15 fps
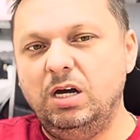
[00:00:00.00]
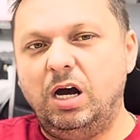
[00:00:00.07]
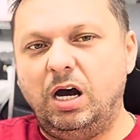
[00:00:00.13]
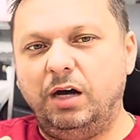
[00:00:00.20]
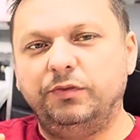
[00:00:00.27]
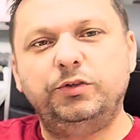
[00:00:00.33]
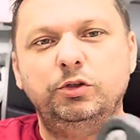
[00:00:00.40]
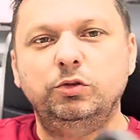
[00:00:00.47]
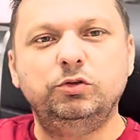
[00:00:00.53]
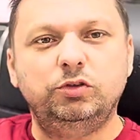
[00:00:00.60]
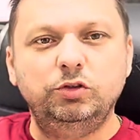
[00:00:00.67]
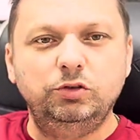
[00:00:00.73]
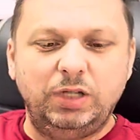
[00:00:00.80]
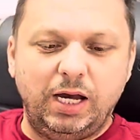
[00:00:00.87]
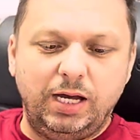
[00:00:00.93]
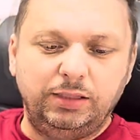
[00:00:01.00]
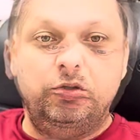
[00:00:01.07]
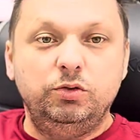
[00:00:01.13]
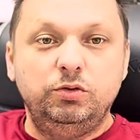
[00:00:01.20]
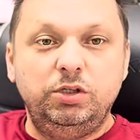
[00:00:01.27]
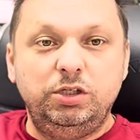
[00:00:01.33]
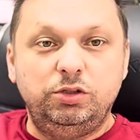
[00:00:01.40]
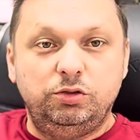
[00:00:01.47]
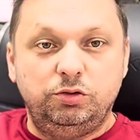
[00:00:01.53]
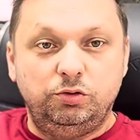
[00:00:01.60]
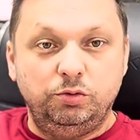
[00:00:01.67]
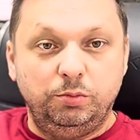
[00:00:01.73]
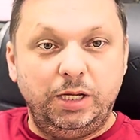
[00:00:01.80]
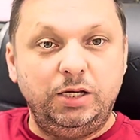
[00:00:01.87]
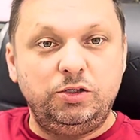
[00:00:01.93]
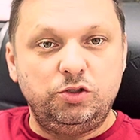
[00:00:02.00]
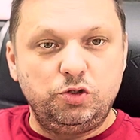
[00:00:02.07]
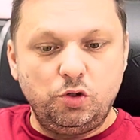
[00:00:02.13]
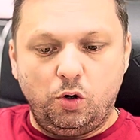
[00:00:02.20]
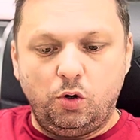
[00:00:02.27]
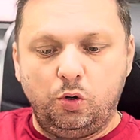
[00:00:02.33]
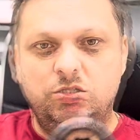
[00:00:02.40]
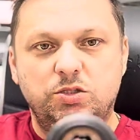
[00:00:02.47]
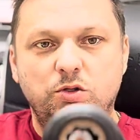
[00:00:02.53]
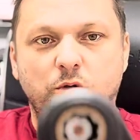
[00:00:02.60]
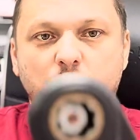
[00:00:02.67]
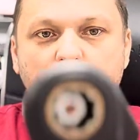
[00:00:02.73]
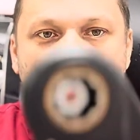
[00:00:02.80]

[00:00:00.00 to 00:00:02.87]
after you do that, you need to make sure it's on